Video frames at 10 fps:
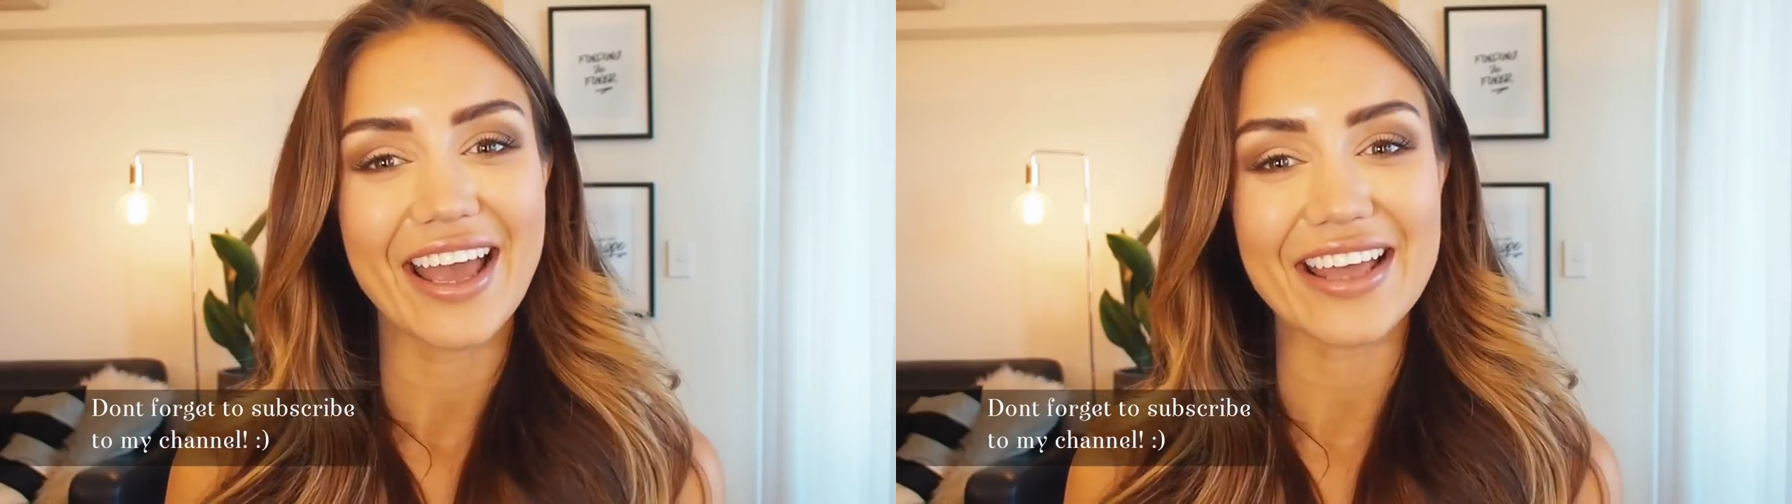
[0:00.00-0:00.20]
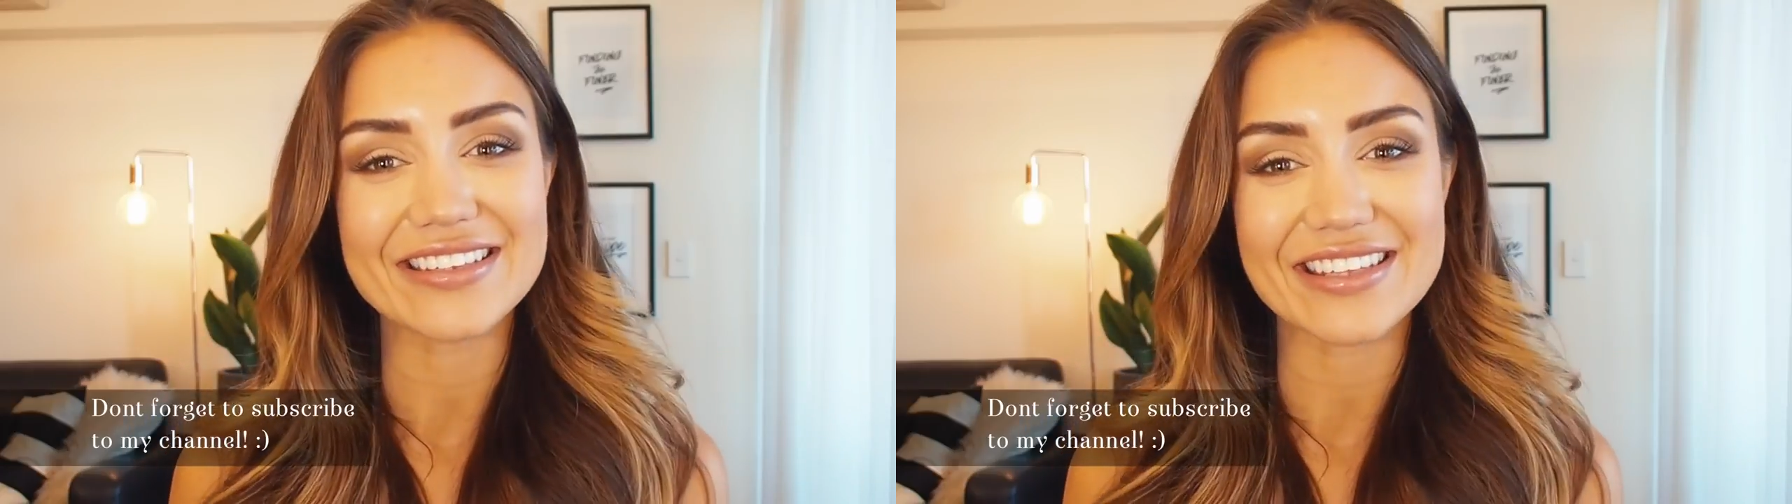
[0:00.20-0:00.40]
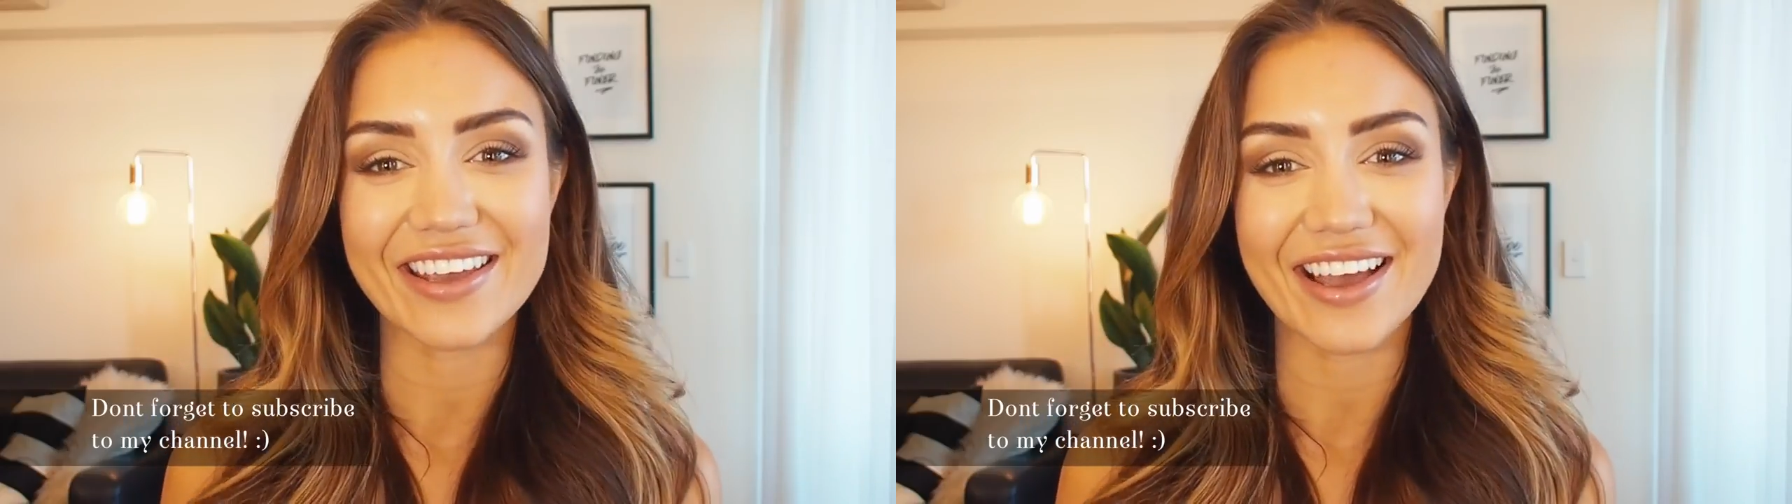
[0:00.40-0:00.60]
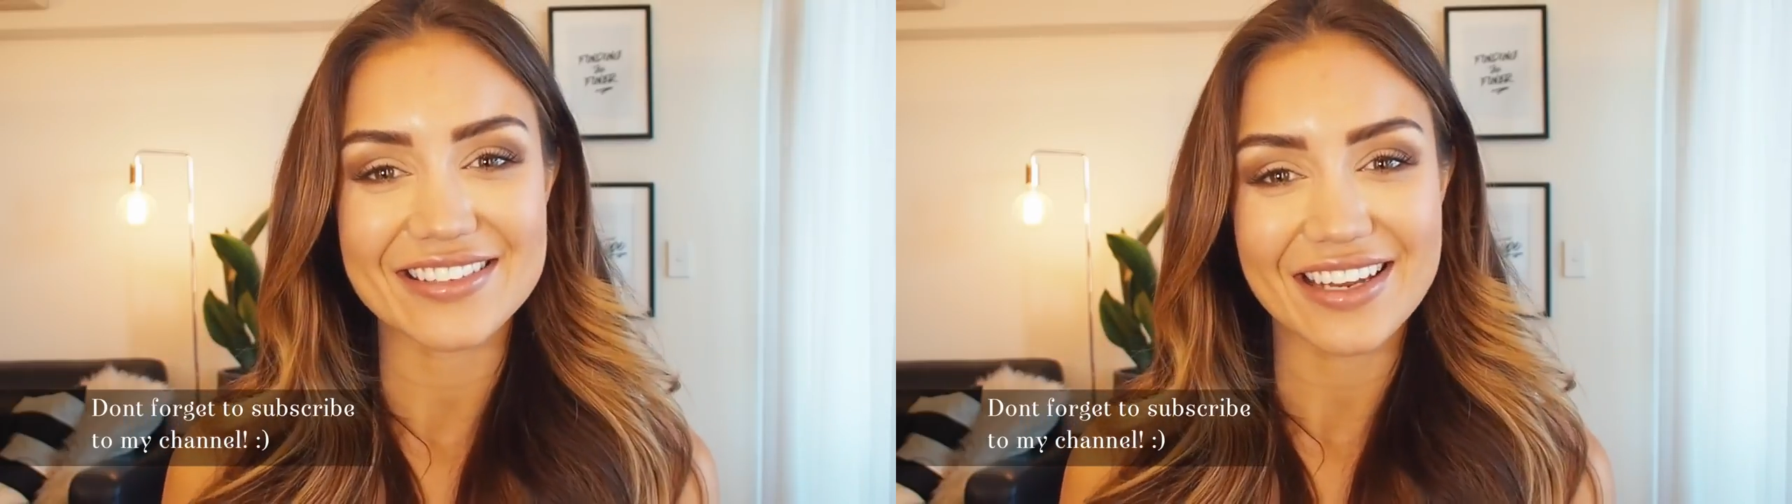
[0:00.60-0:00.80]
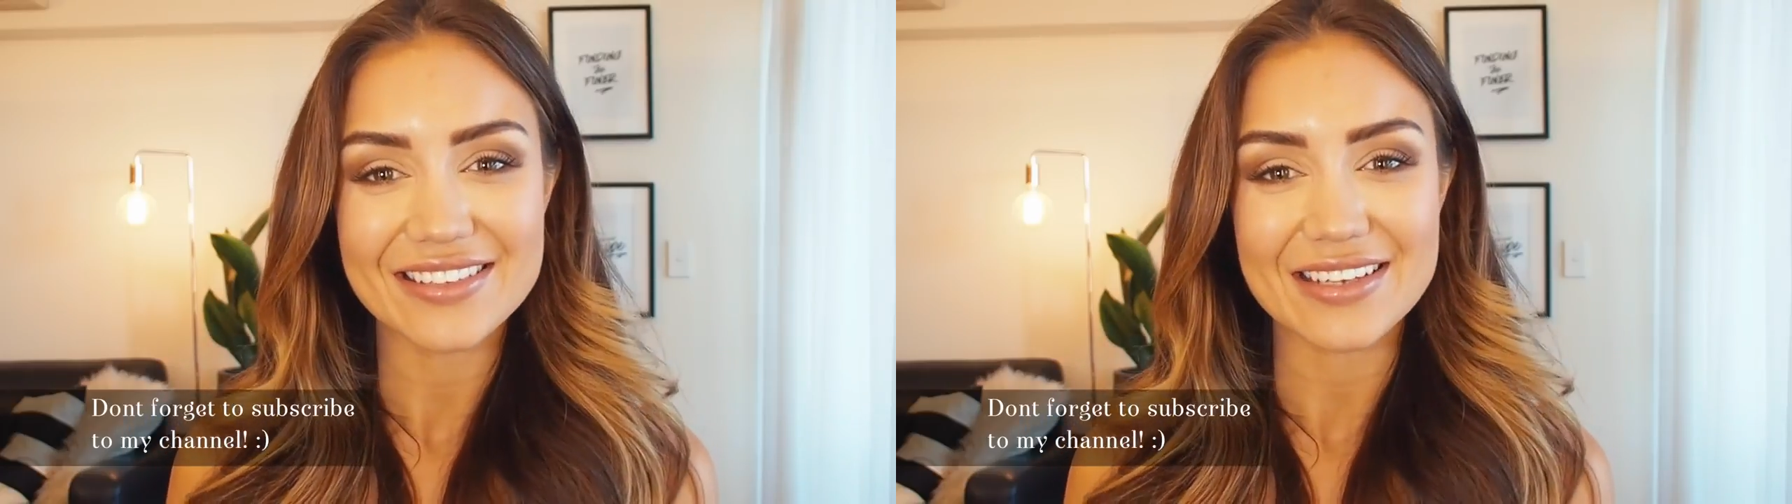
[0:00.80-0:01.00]
and see you
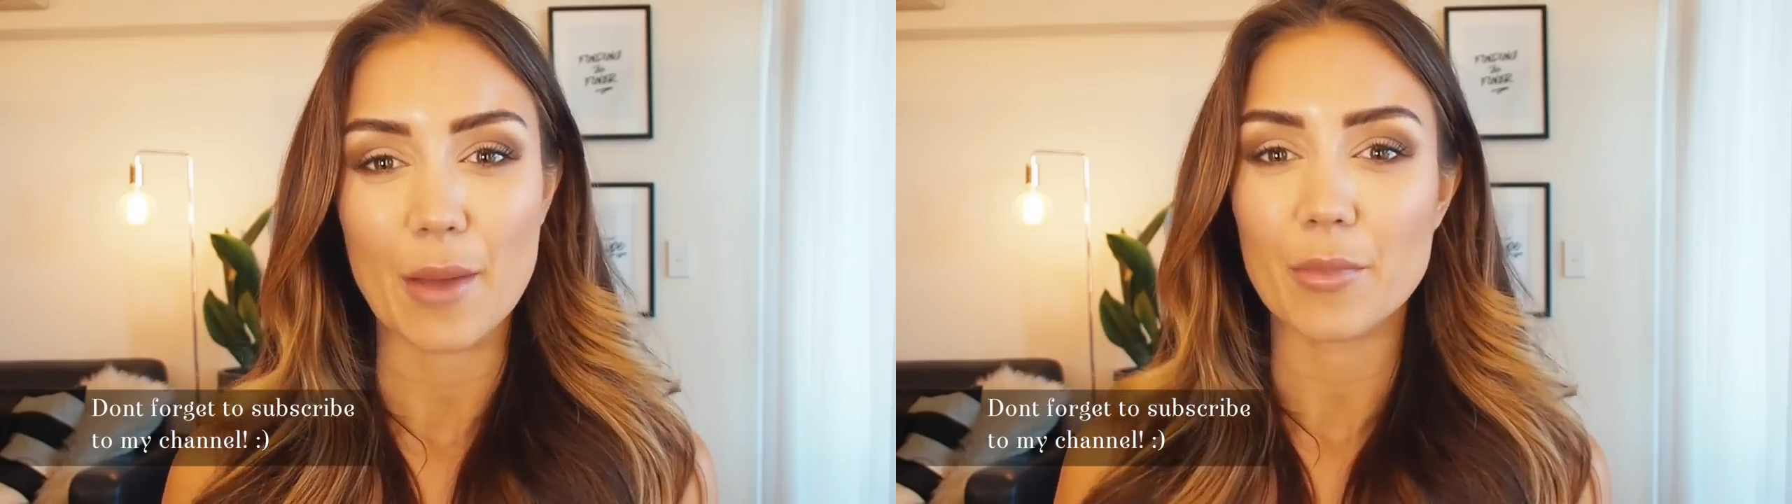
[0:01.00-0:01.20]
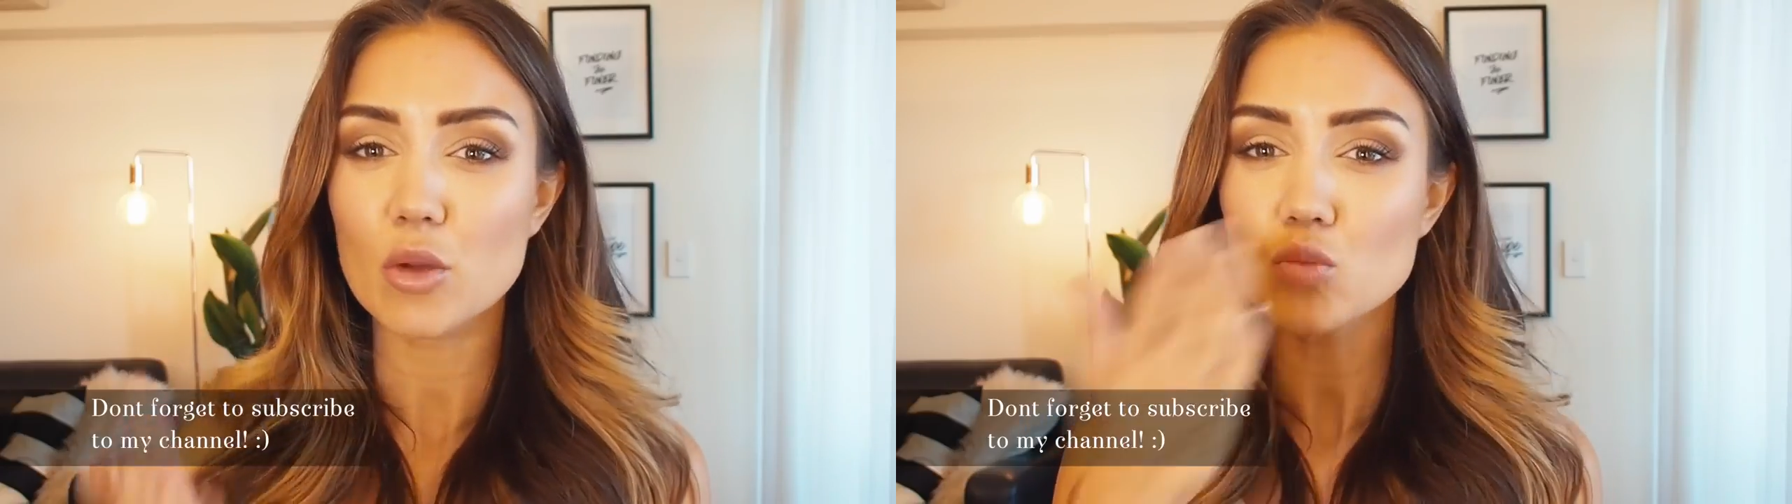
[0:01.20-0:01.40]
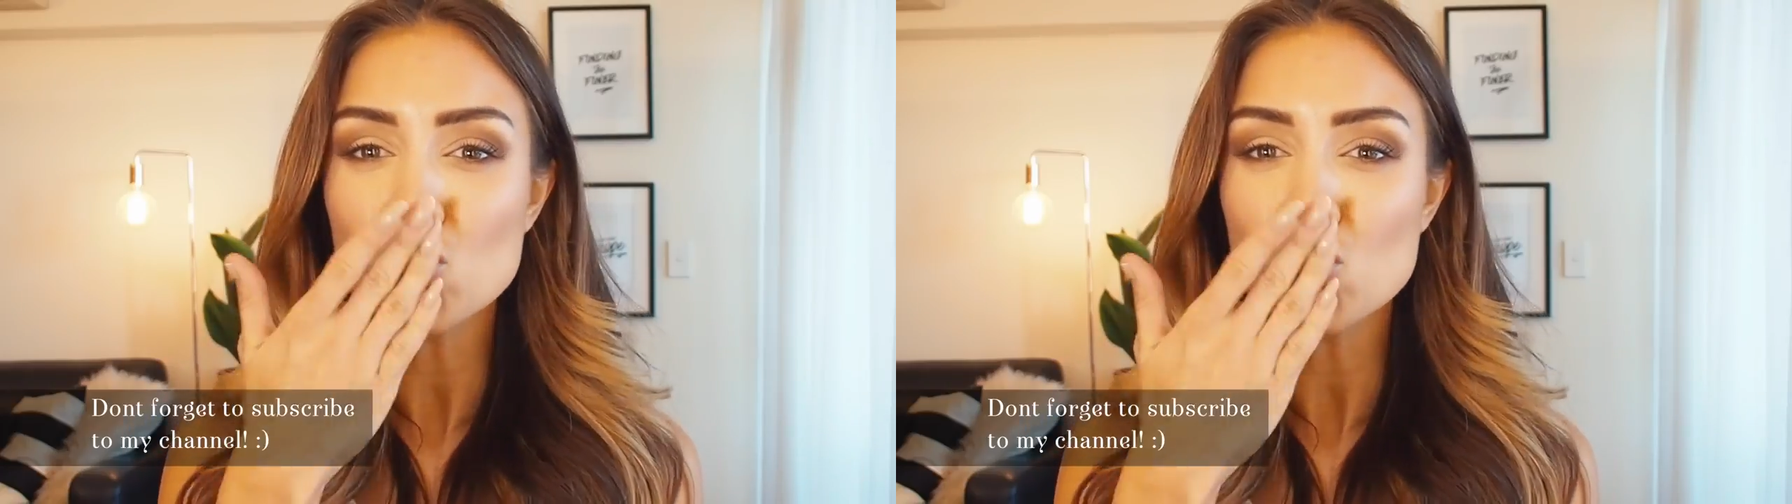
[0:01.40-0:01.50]
guys next time.